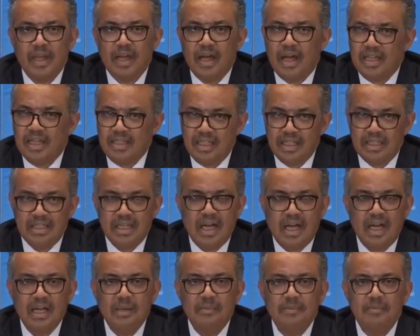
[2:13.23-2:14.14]
At the
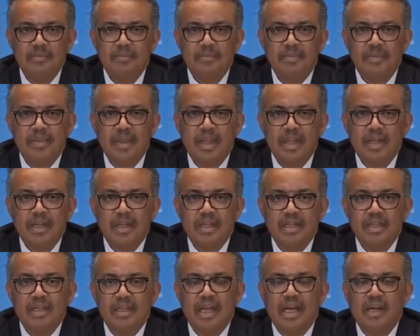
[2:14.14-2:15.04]
time,
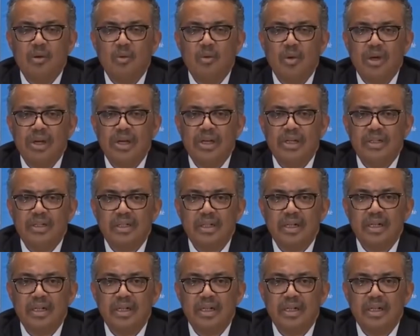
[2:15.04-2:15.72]
there were